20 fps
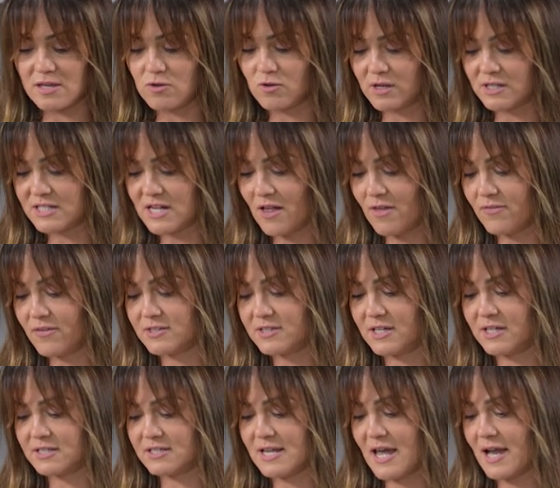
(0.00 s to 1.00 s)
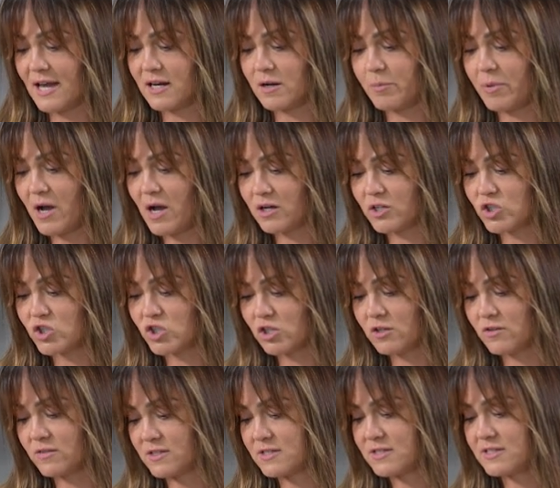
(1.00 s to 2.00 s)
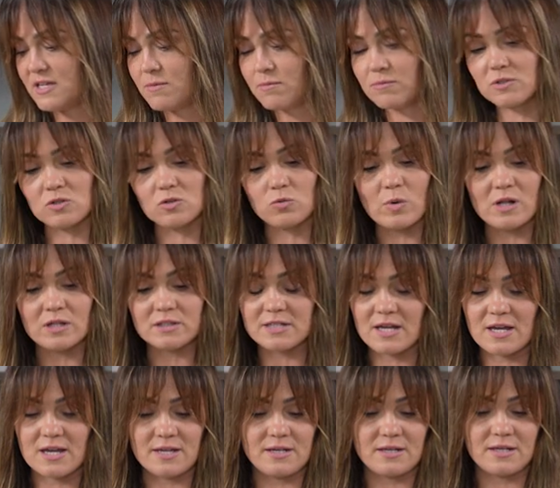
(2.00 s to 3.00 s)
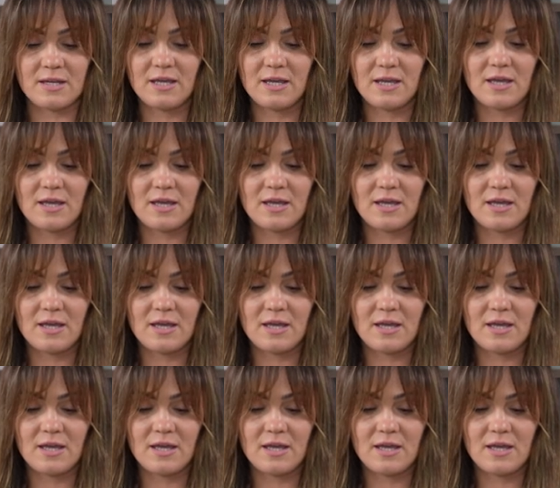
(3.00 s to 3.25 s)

You can tell that this thing is not going to puncture. The seams are well done.